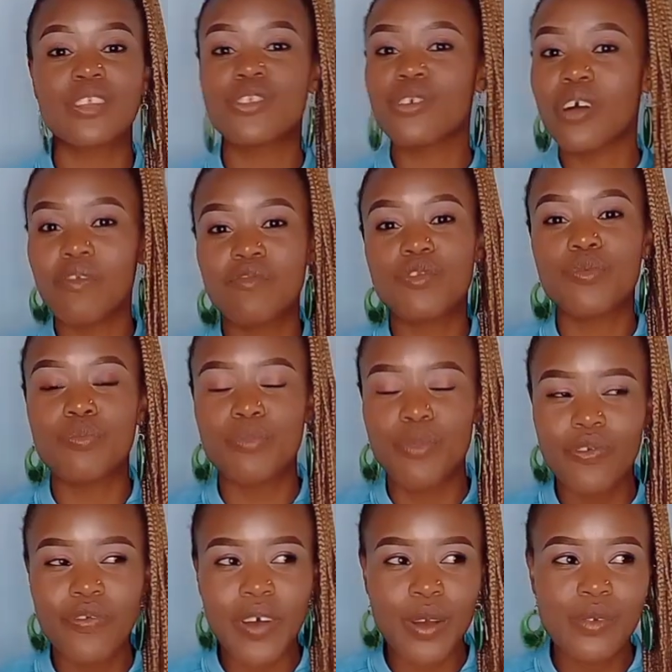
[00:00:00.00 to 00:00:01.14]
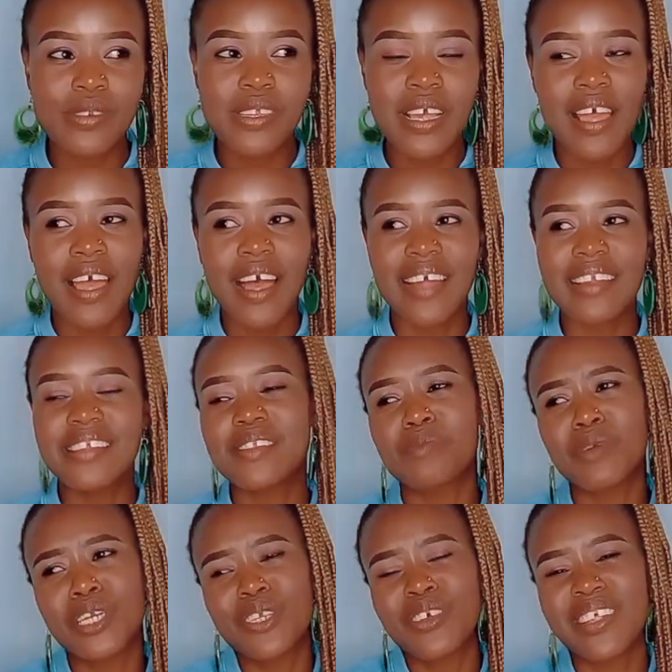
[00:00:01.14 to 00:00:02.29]
that you have to move out, at least
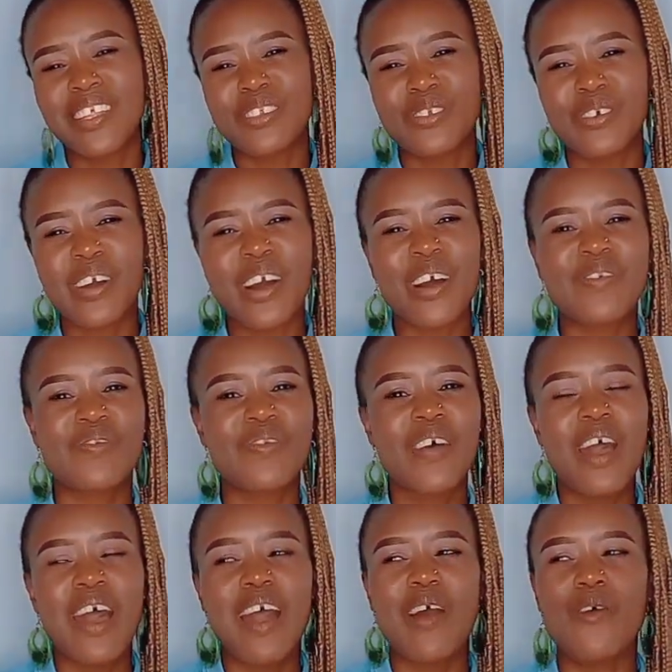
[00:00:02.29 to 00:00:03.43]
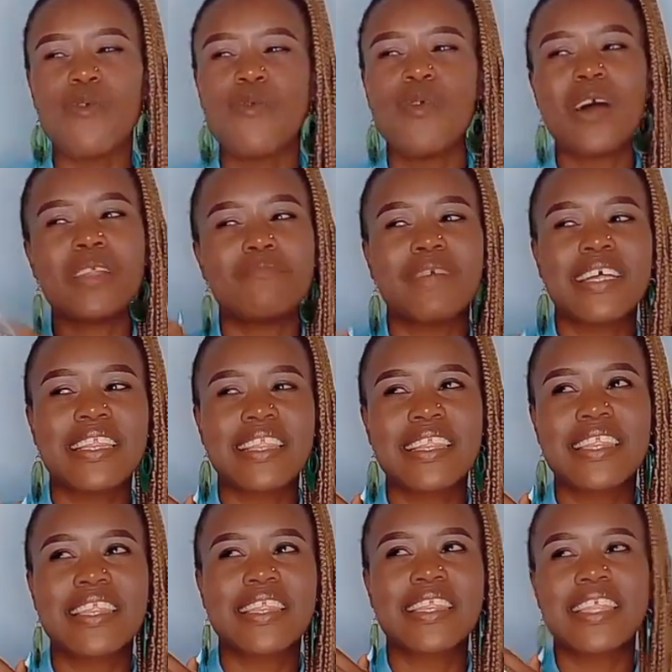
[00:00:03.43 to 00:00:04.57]
make sure that you have 1
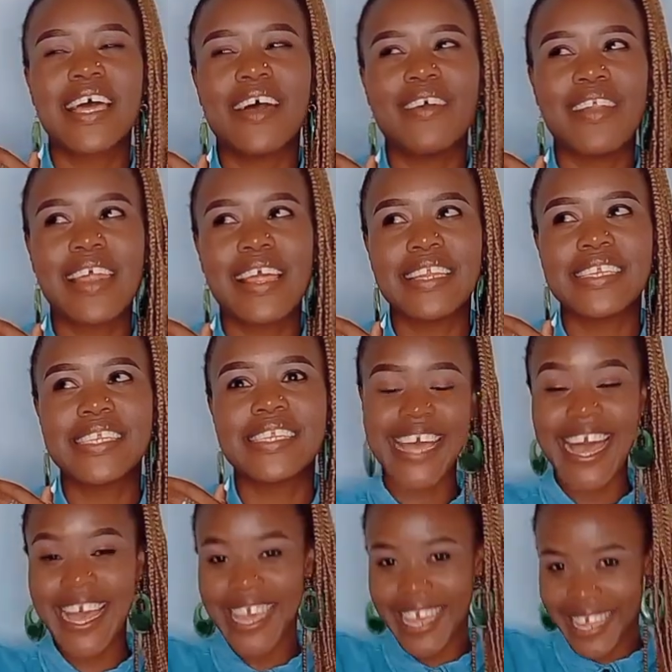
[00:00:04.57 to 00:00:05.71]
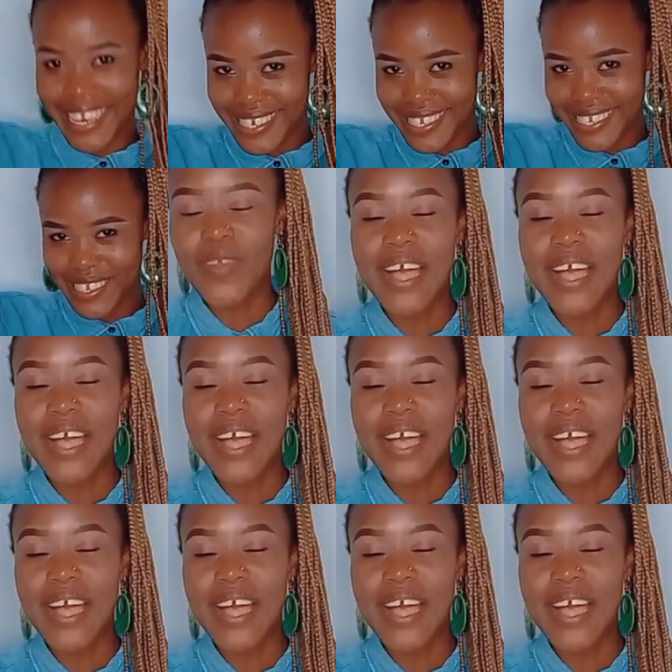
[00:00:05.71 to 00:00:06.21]
month rent ahead.